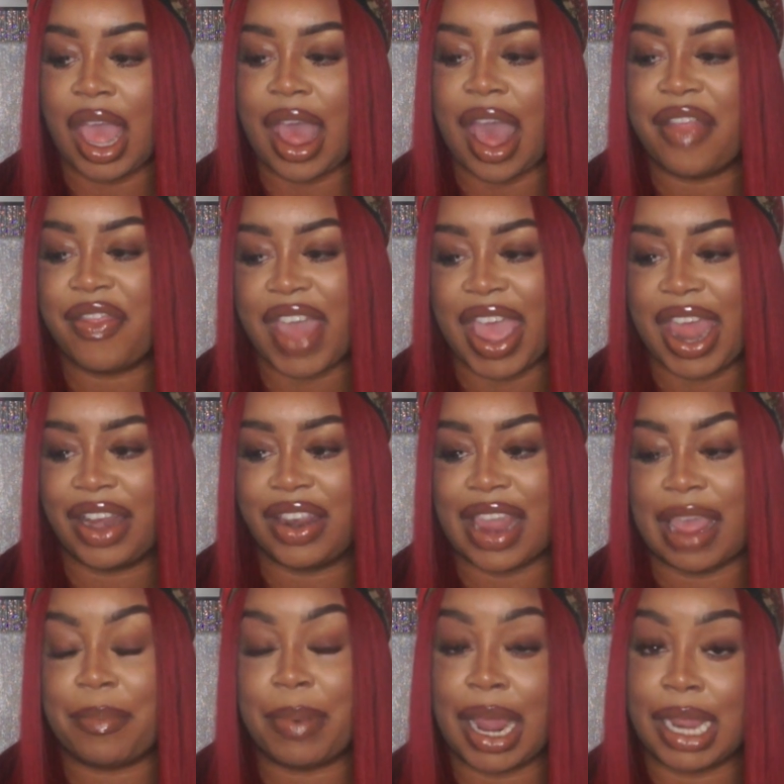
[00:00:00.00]
And then
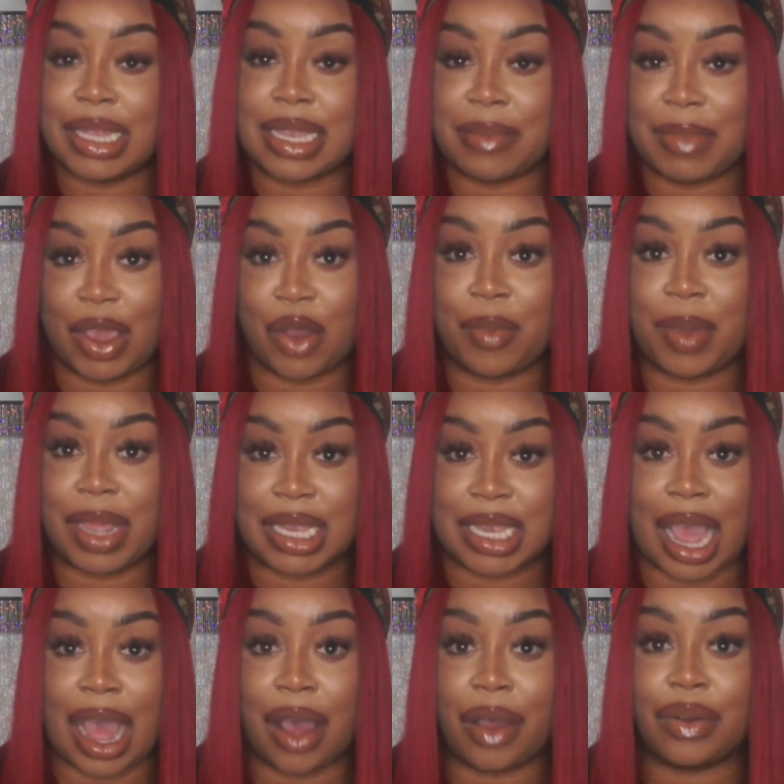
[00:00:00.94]
they planned to meet up in
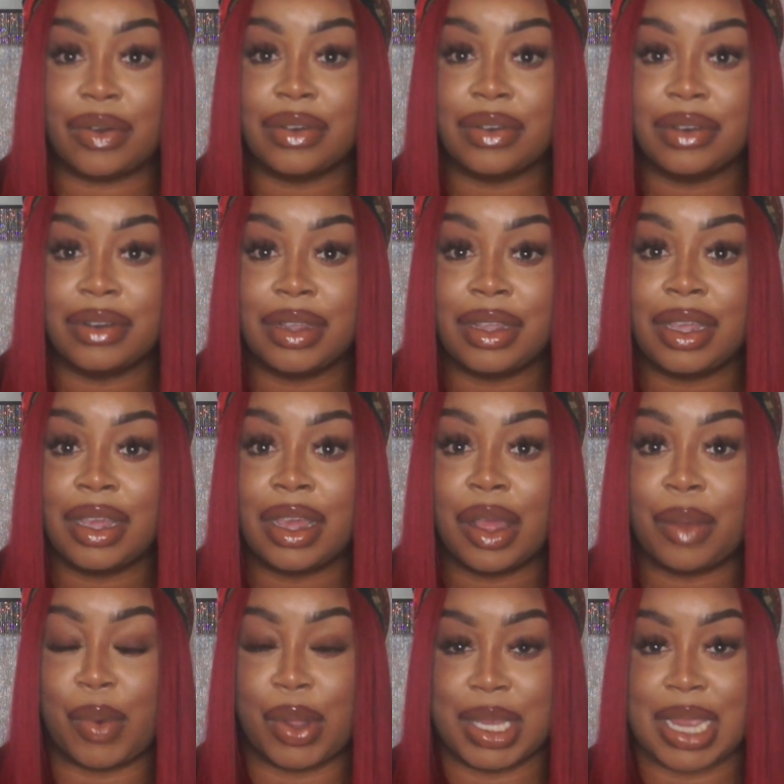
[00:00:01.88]
town
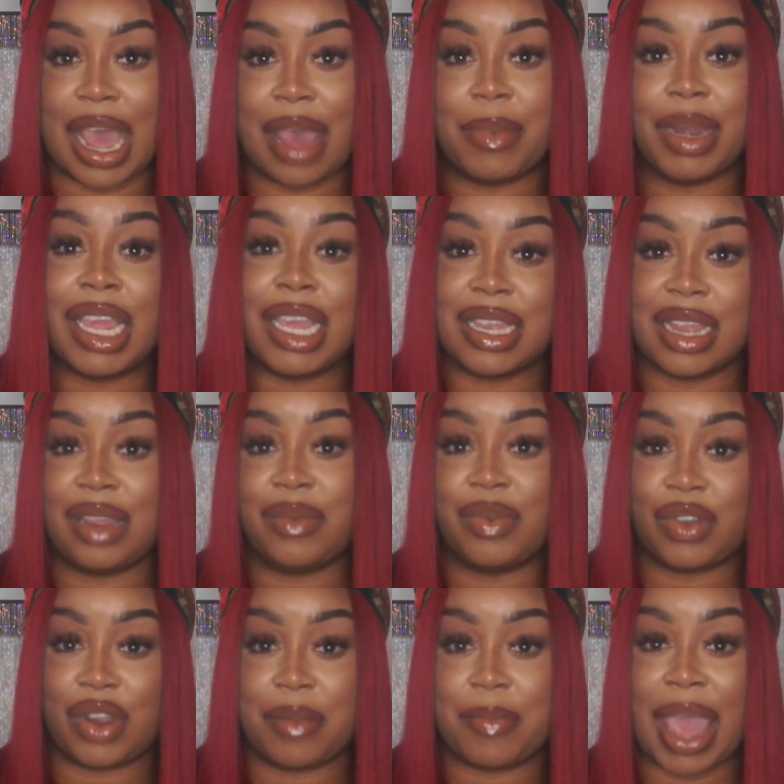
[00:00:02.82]
one time, and he said he
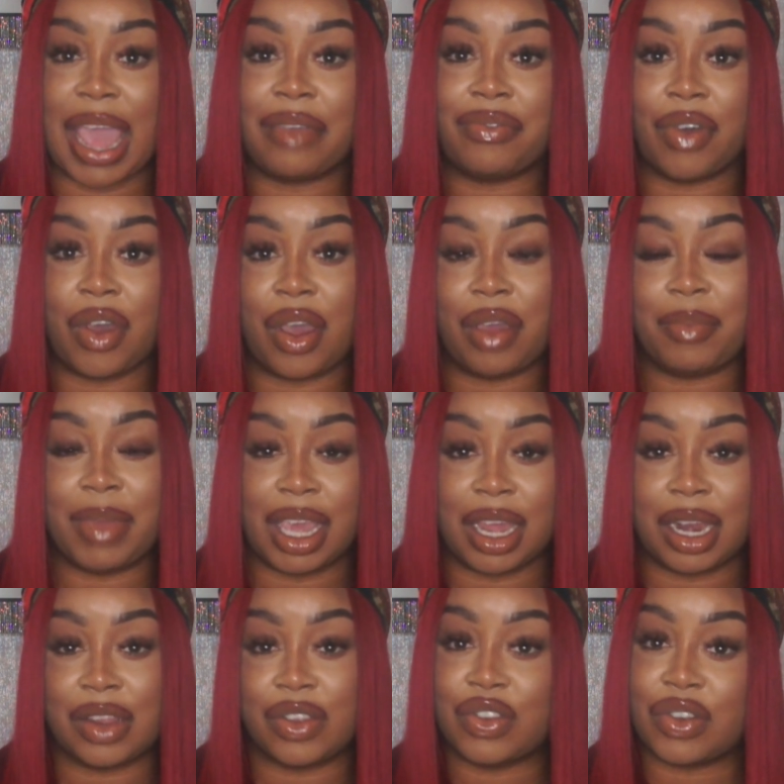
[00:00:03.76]
was going to pay for her
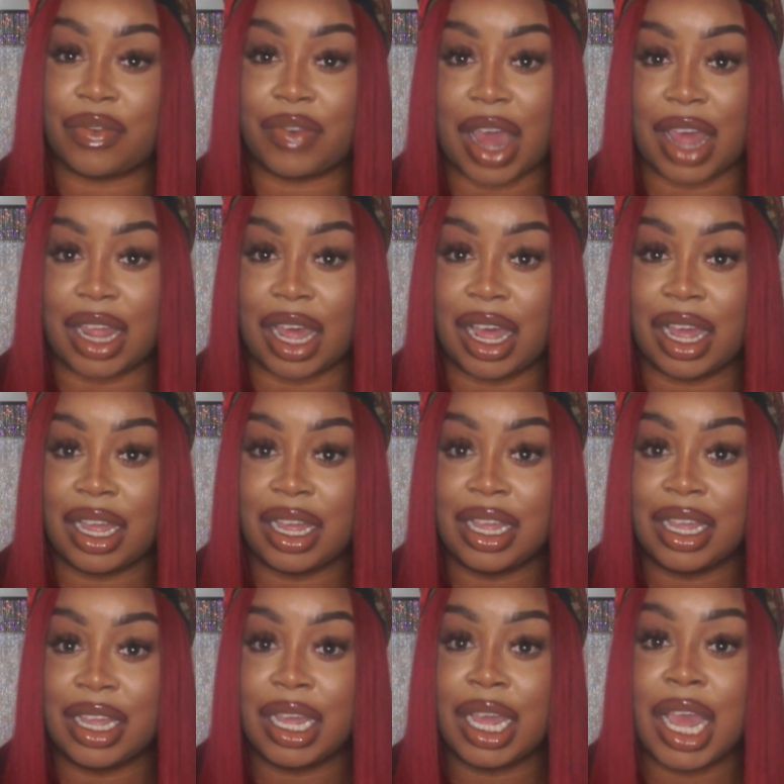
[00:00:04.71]
meal and stuff like that.
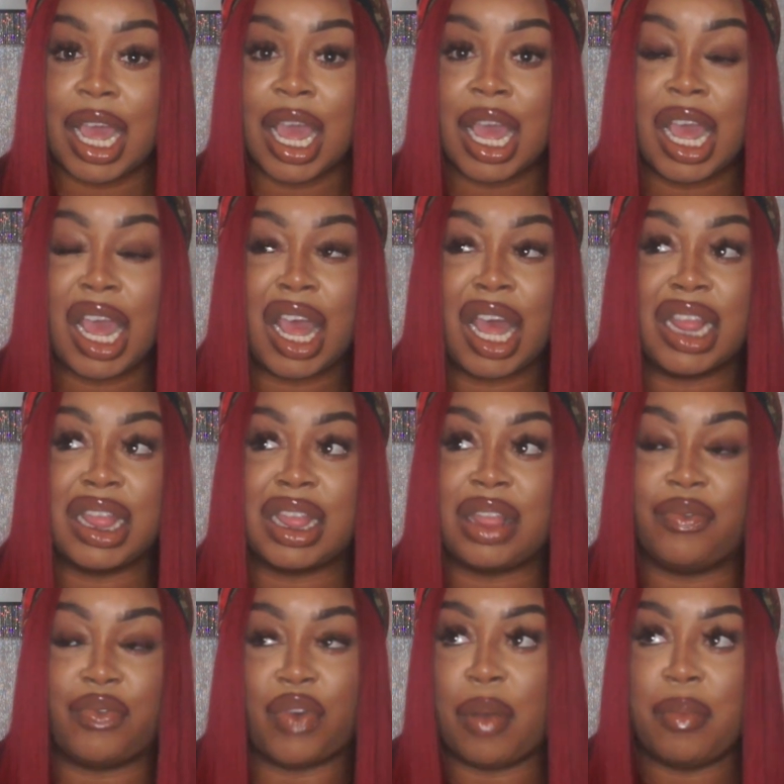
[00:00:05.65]

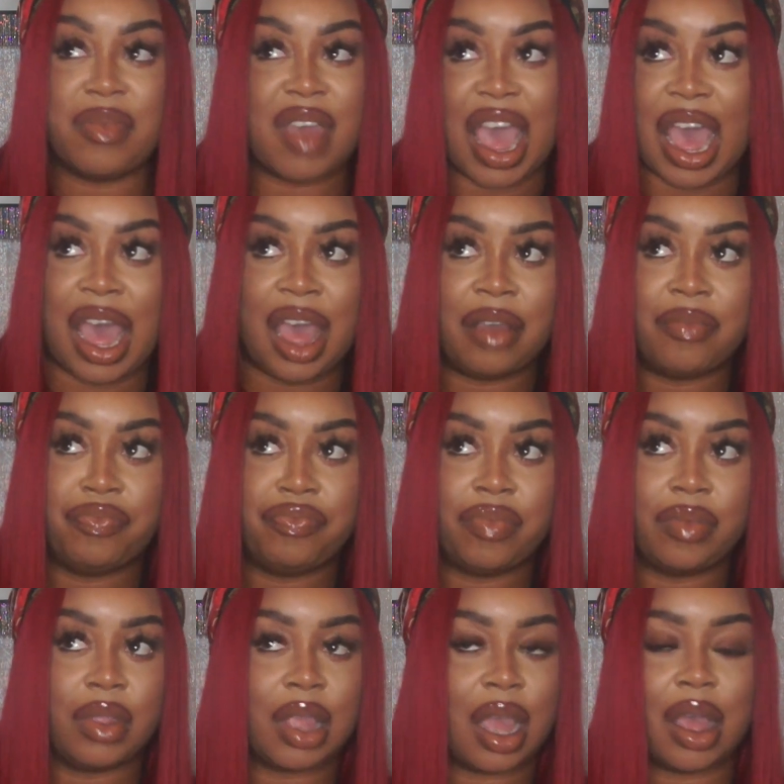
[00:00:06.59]
From that,
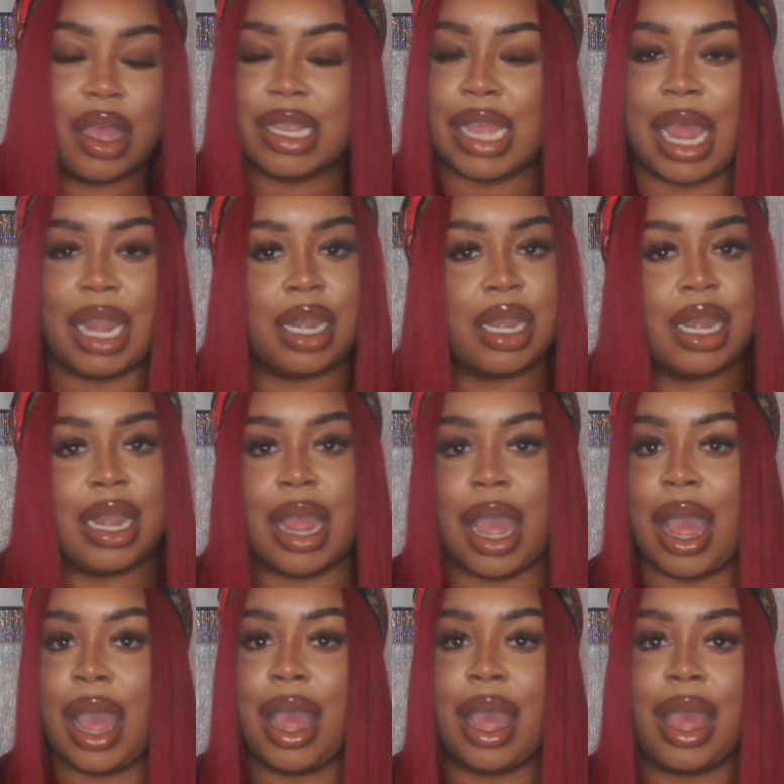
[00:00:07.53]
I was like, nah.